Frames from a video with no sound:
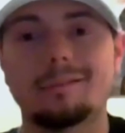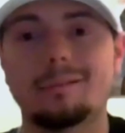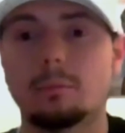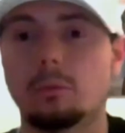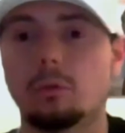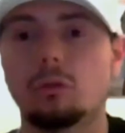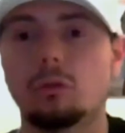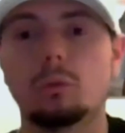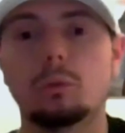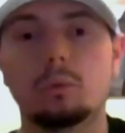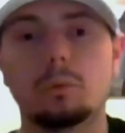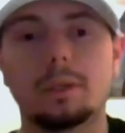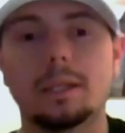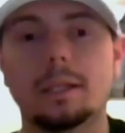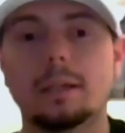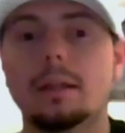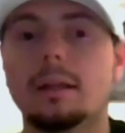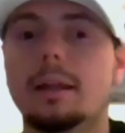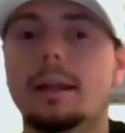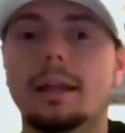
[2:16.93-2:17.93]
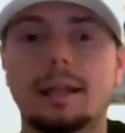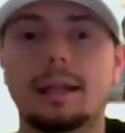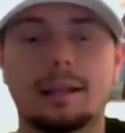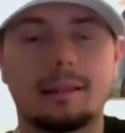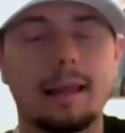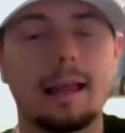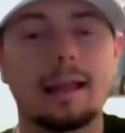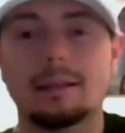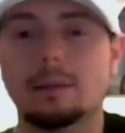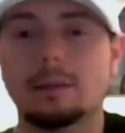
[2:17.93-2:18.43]
She was doing
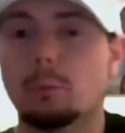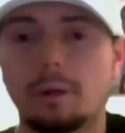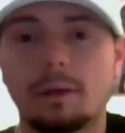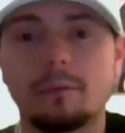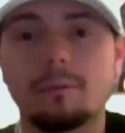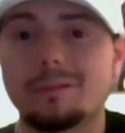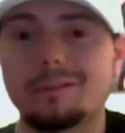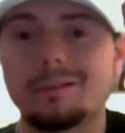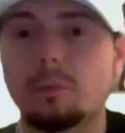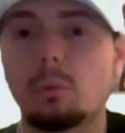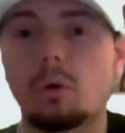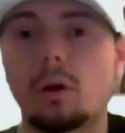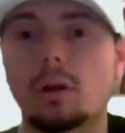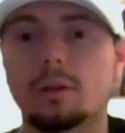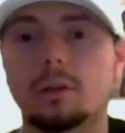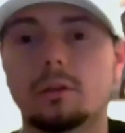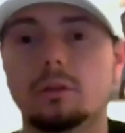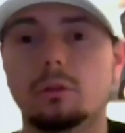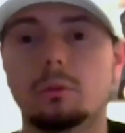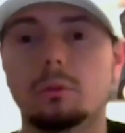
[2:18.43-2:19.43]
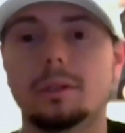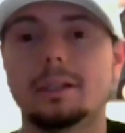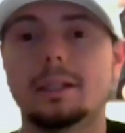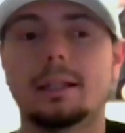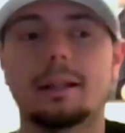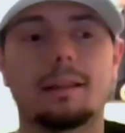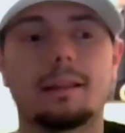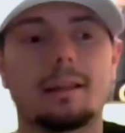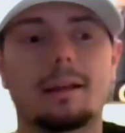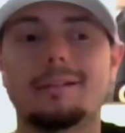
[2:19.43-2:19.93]
exactly whatever she wanted to do on the
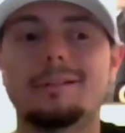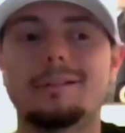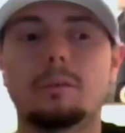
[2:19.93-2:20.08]
inside.